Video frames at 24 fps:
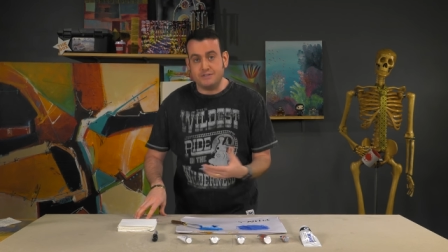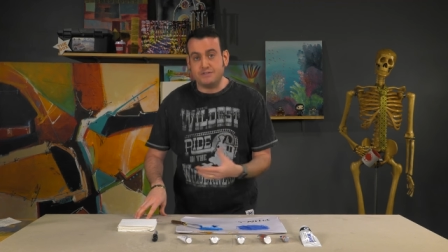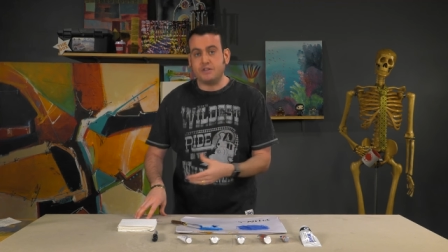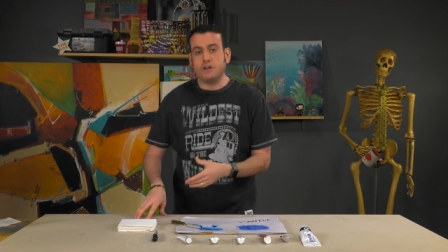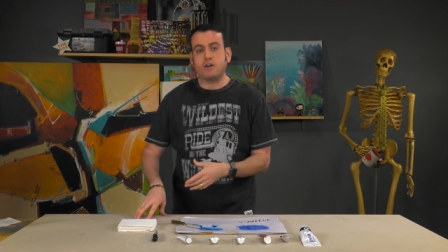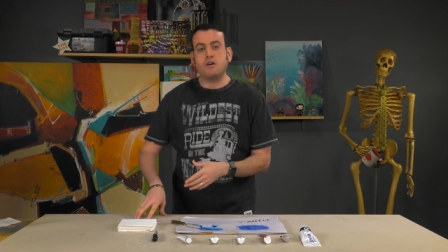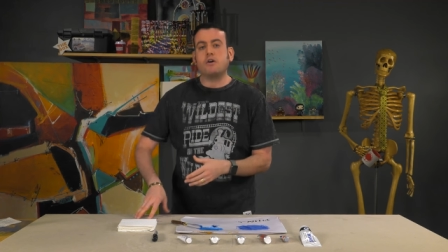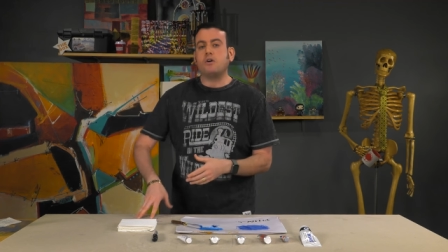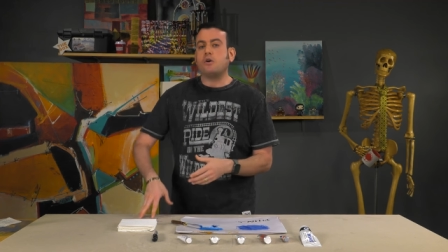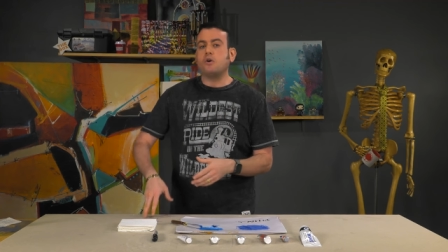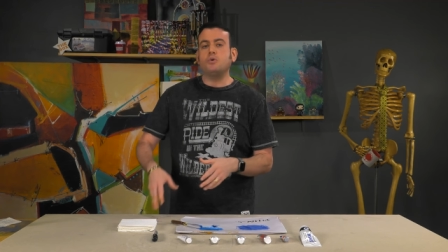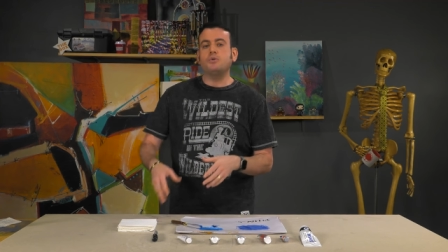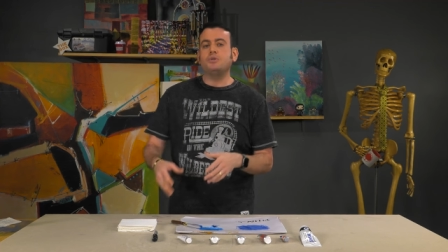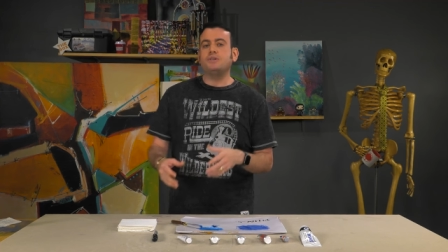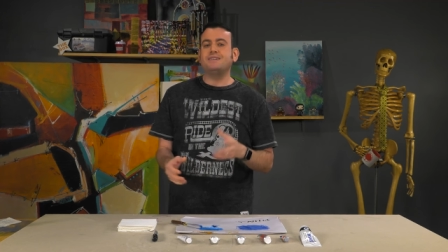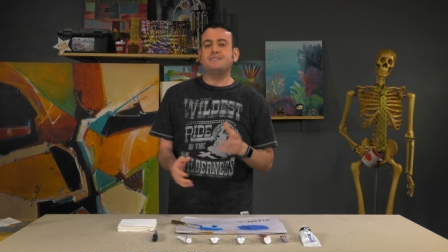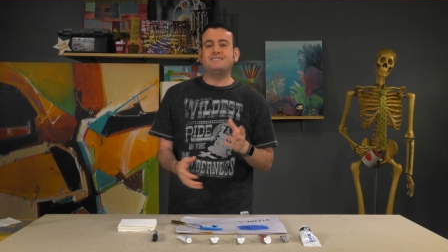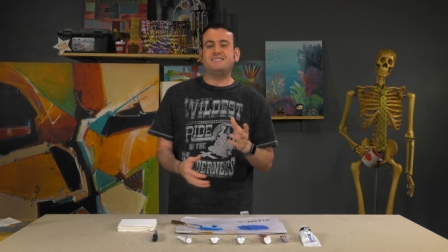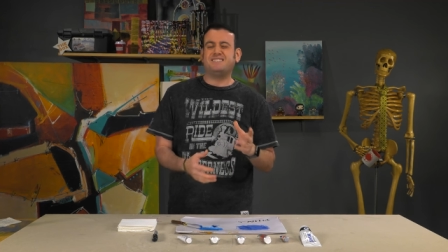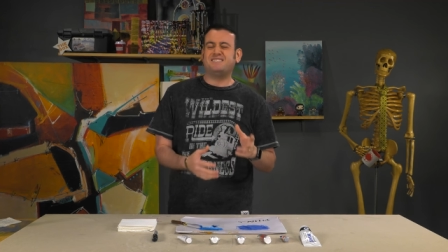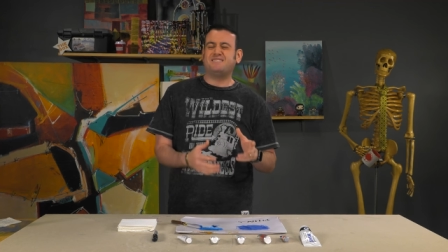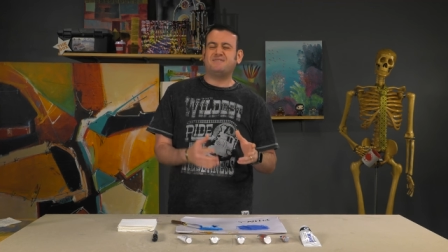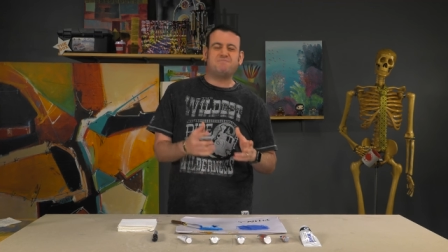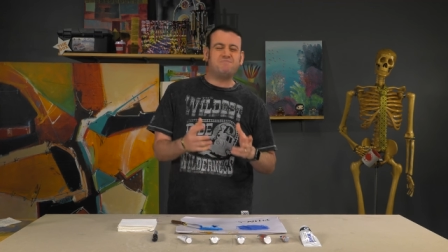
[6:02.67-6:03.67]
There are only
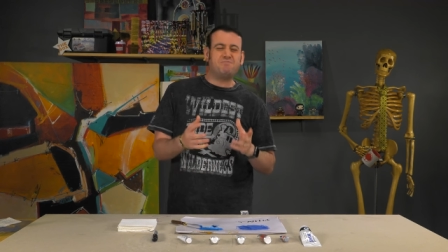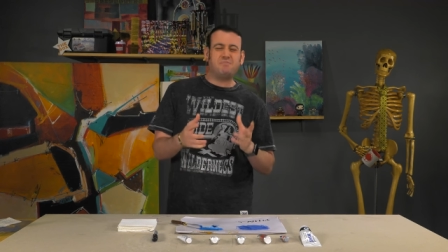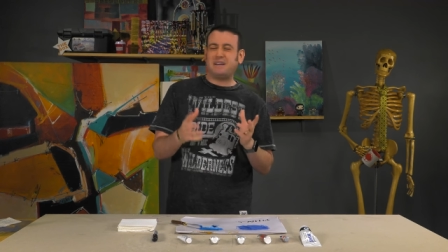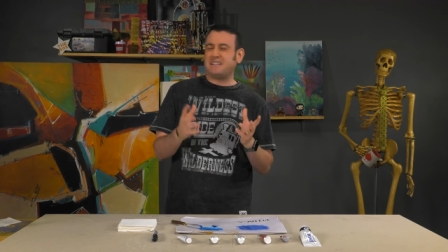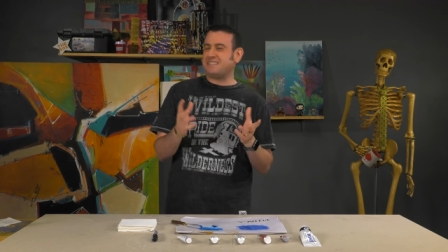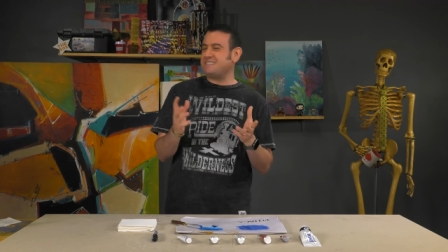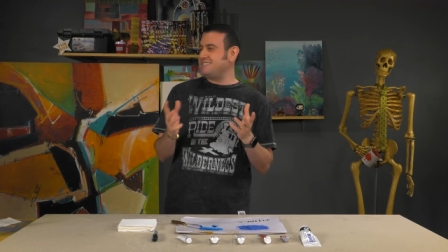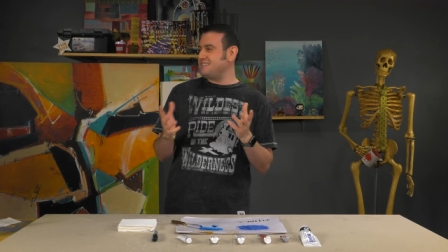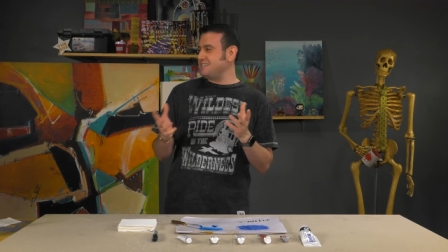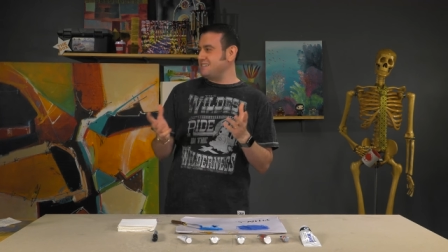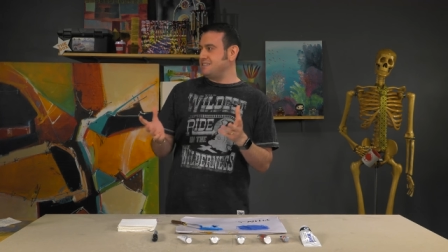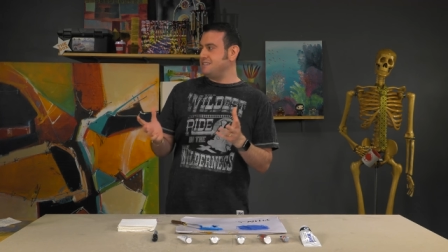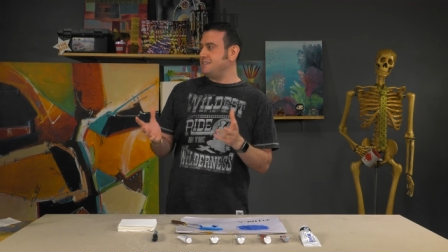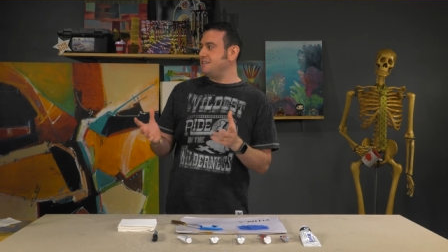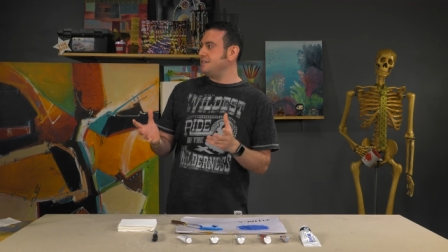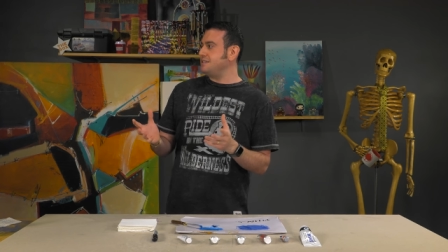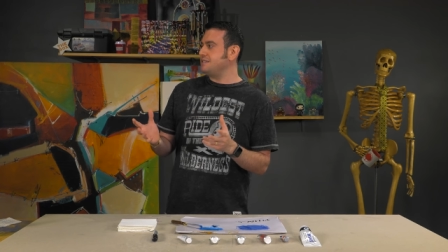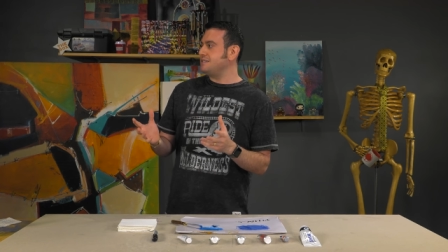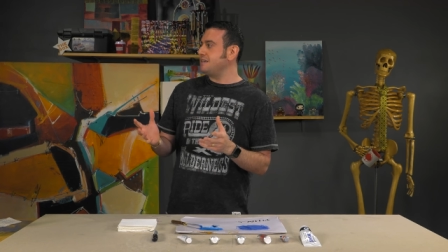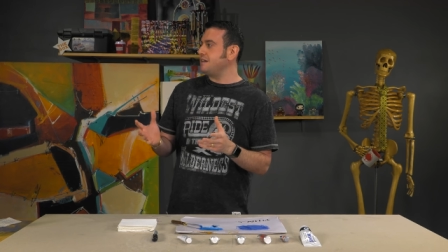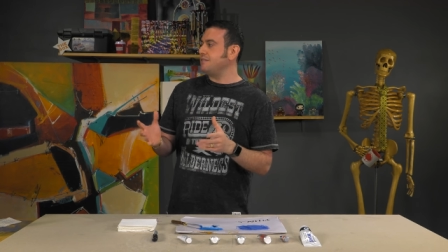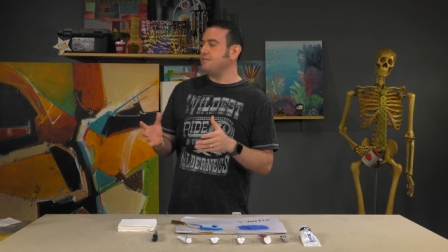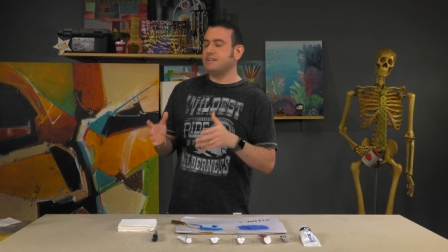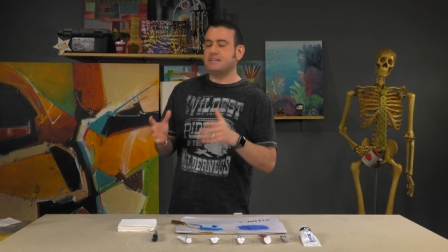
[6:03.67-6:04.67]
about 60 to
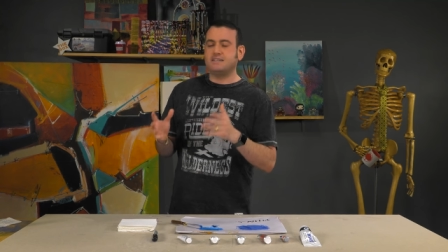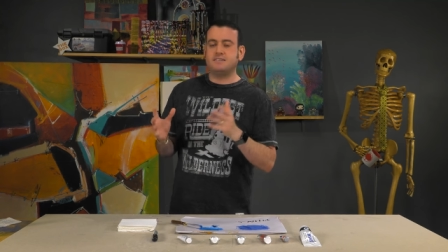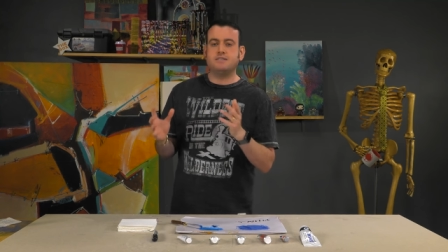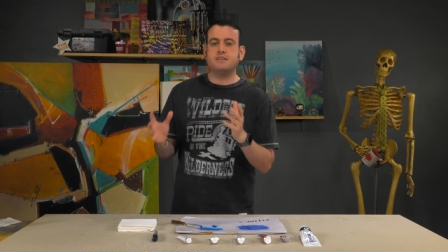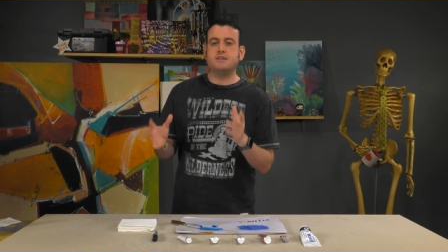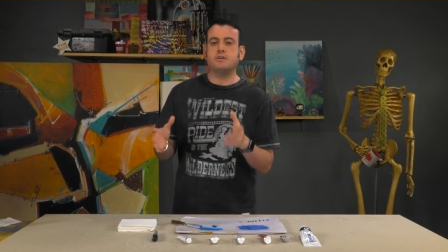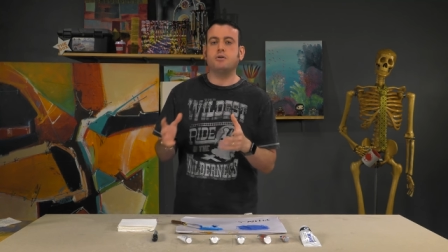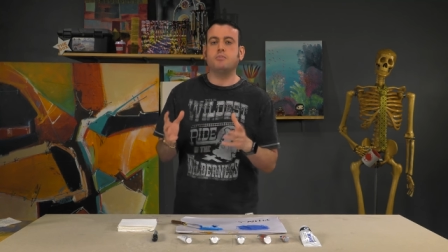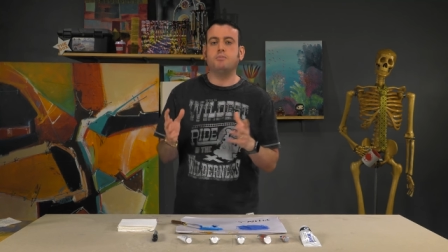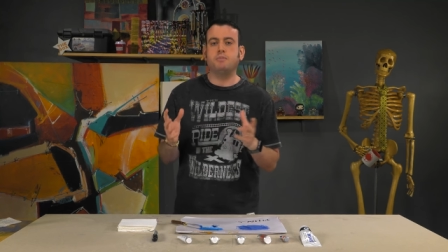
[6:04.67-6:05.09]
70 single